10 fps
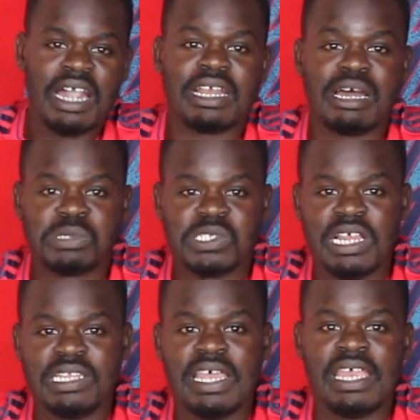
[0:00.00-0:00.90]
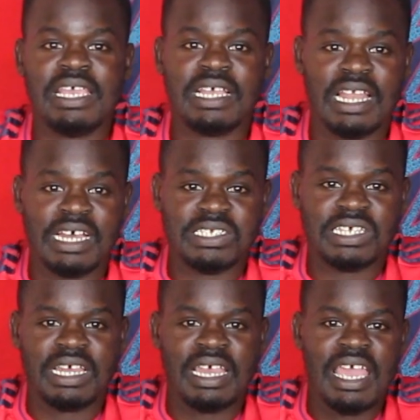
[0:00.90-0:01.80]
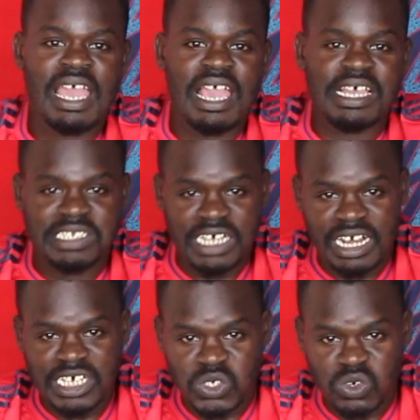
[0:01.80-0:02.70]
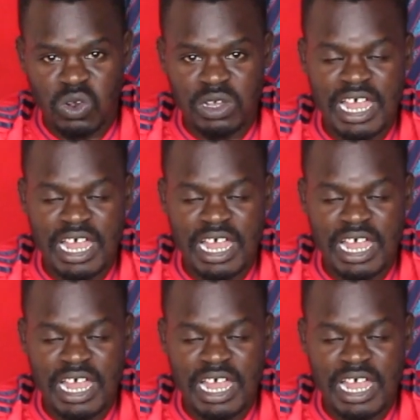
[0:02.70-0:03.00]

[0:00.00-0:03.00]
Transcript: Ramsdale, the England international.